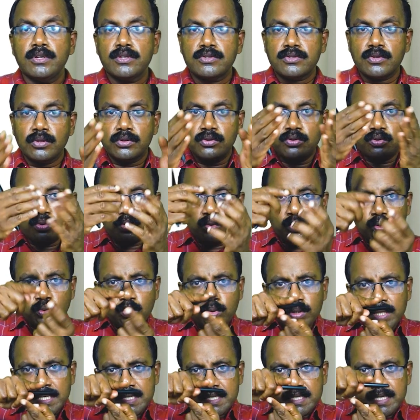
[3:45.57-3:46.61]
So
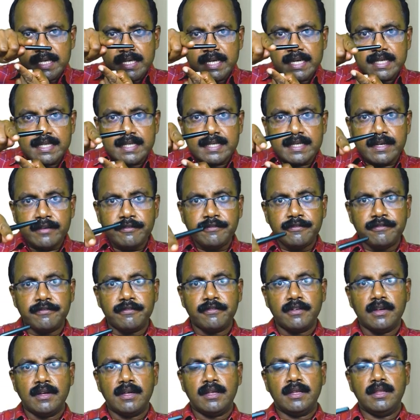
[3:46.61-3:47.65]
through the CSF,
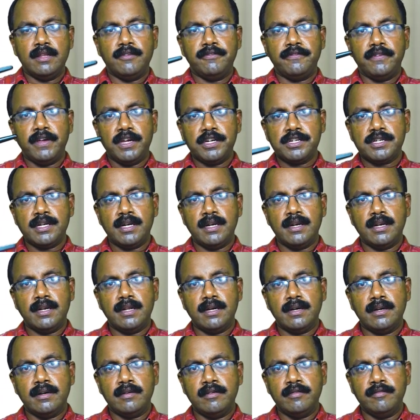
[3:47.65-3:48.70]
the facial
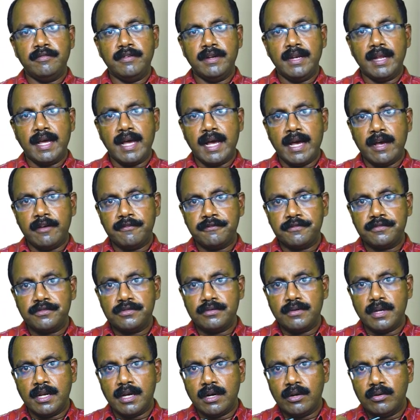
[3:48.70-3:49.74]
nerve will have
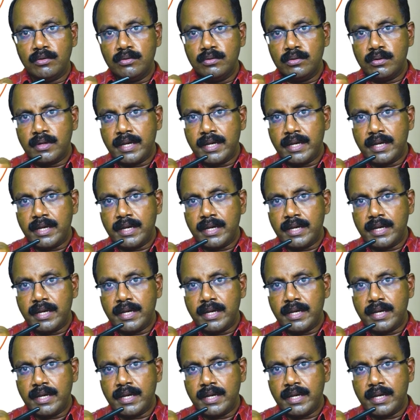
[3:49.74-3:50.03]
to now